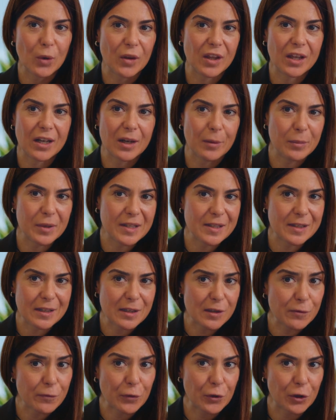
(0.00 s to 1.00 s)
within a
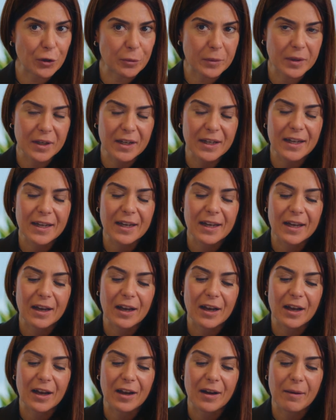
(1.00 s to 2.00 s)
business firm,
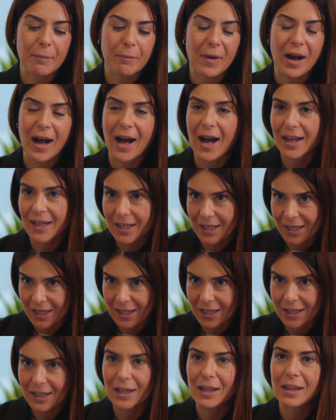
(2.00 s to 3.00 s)

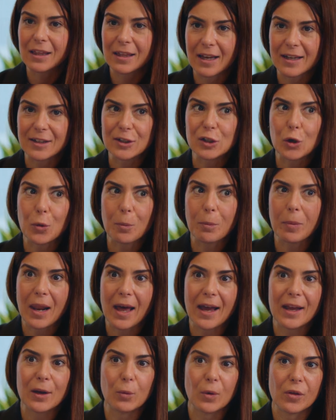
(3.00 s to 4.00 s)
i.e. that
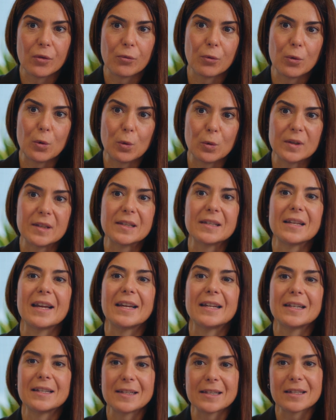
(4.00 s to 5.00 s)
comply with rules
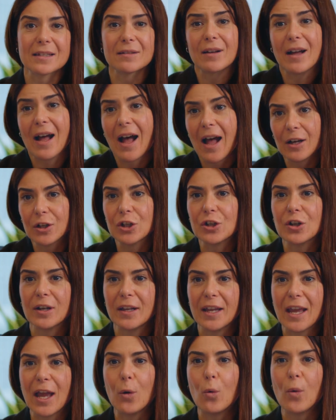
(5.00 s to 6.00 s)
is
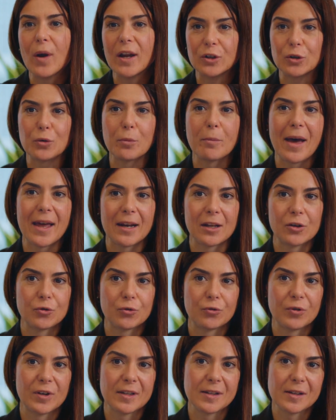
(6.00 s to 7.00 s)
actually a way to
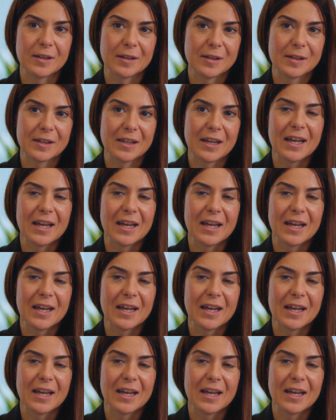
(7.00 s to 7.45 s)
manage risks,